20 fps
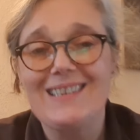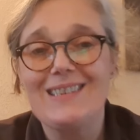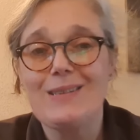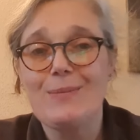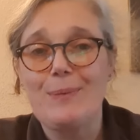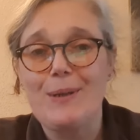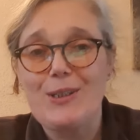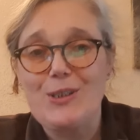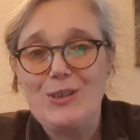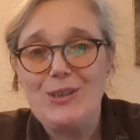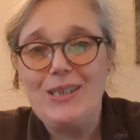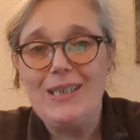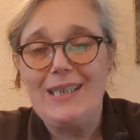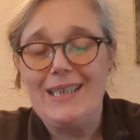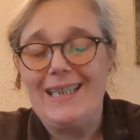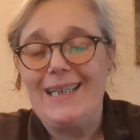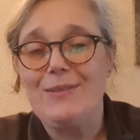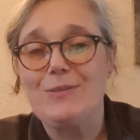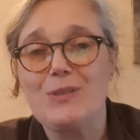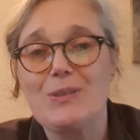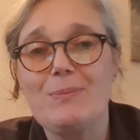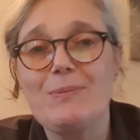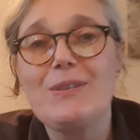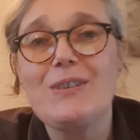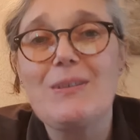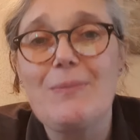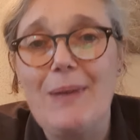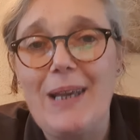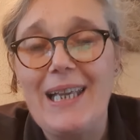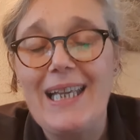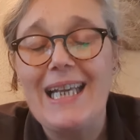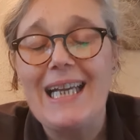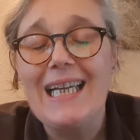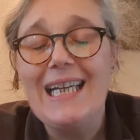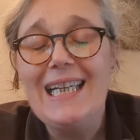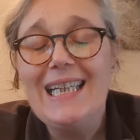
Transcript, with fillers: a special announcement to make.